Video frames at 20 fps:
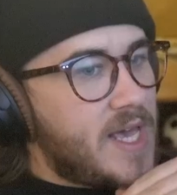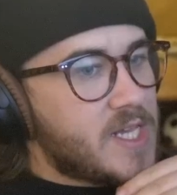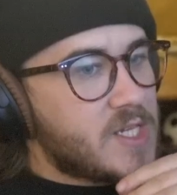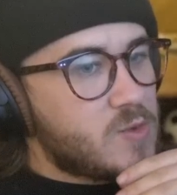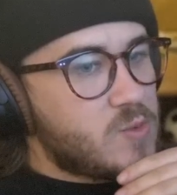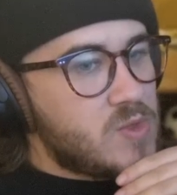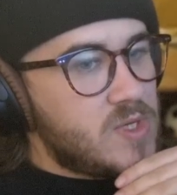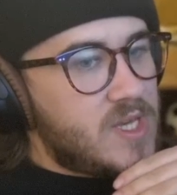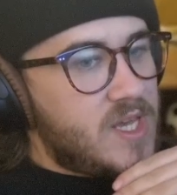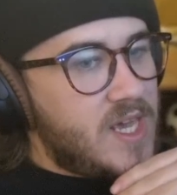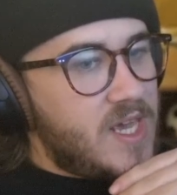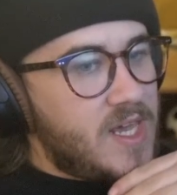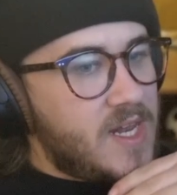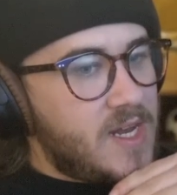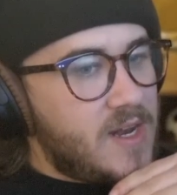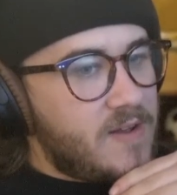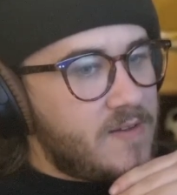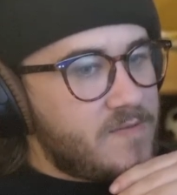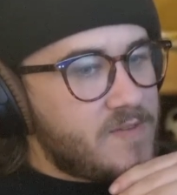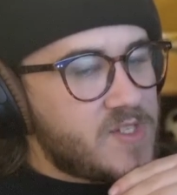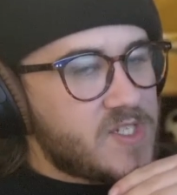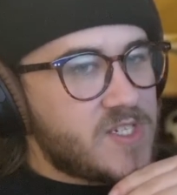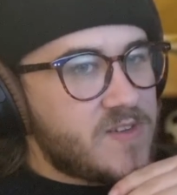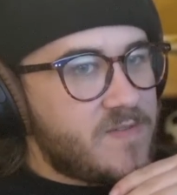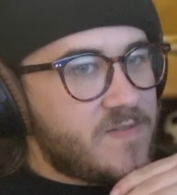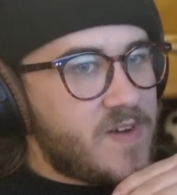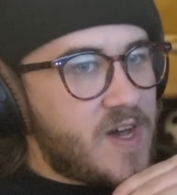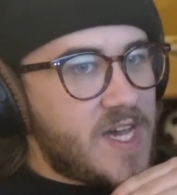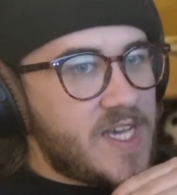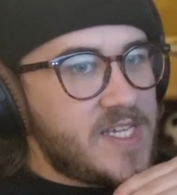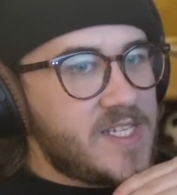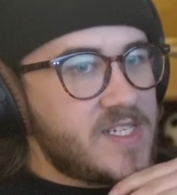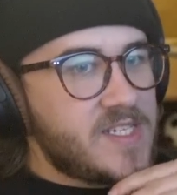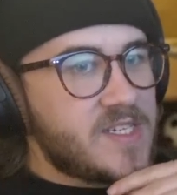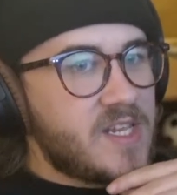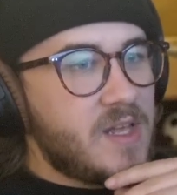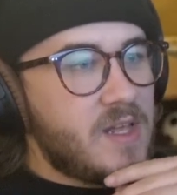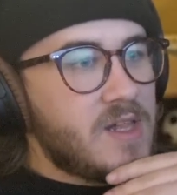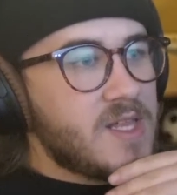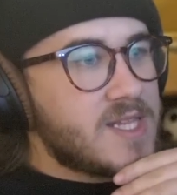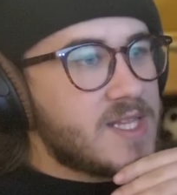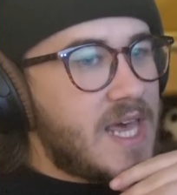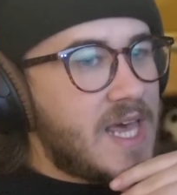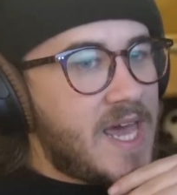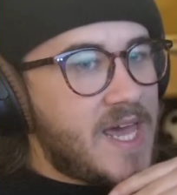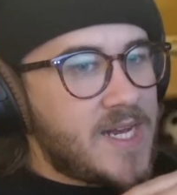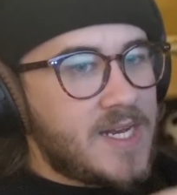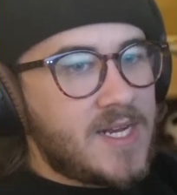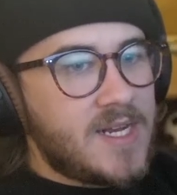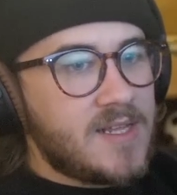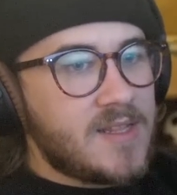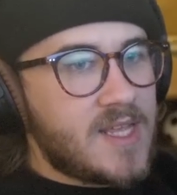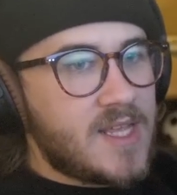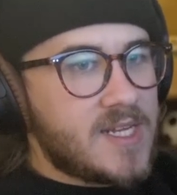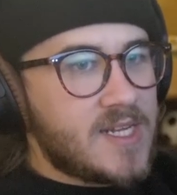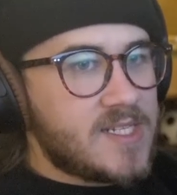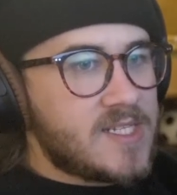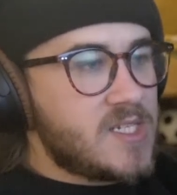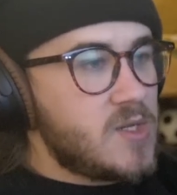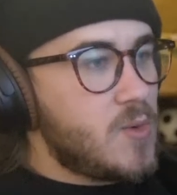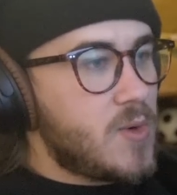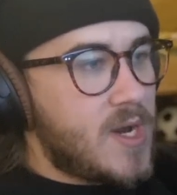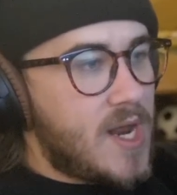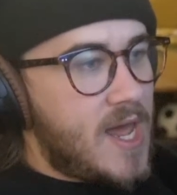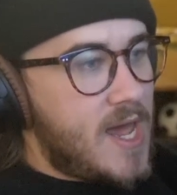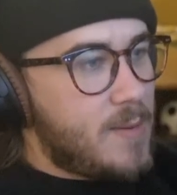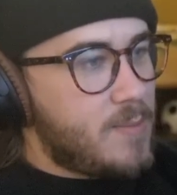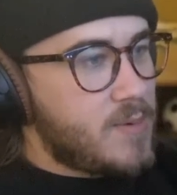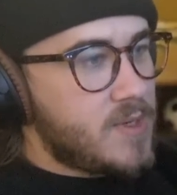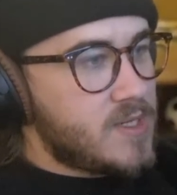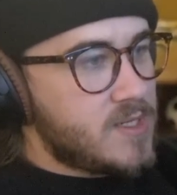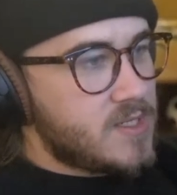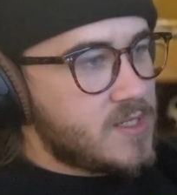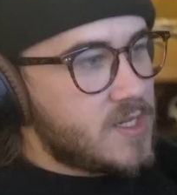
I guess we can suffice till then and then see what happens.